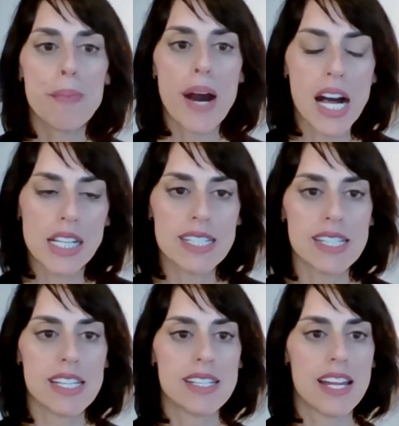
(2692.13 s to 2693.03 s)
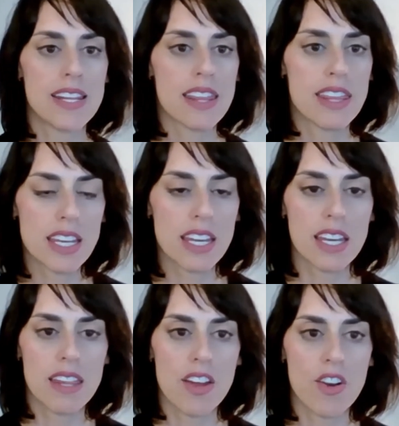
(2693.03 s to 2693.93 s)
policies and the
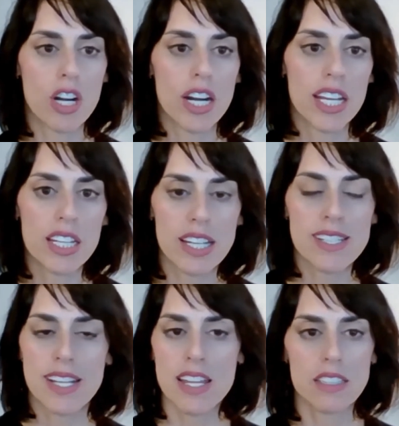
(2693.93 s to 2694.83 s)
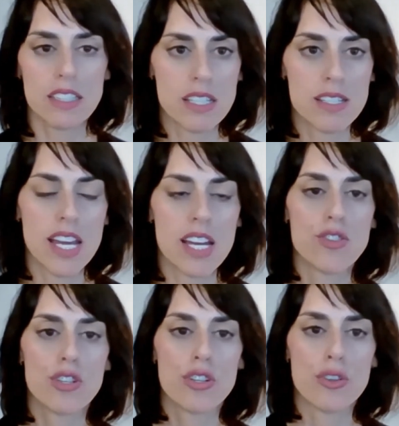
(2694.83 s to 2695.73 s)
thinking that are in, let's say, the LEED
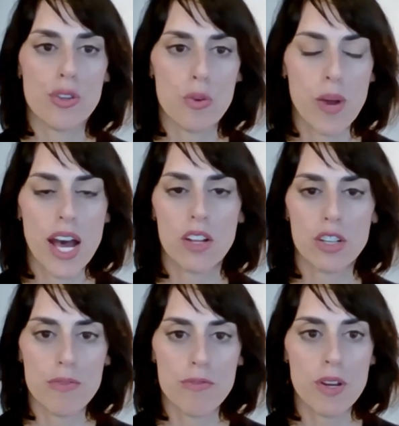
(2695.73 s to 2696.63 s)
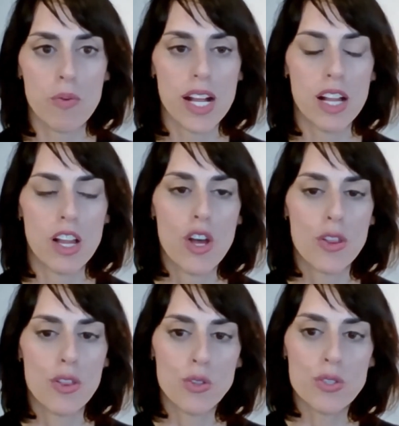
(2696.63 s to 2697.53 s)
standard or the WELL or the FitWell,
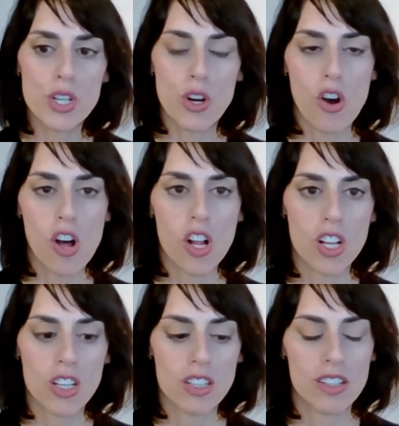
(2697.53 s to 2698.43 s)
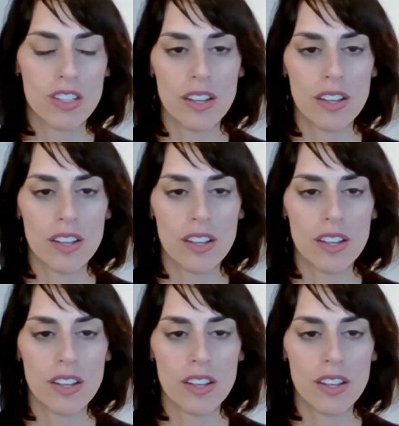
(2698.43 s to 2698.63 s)
those are all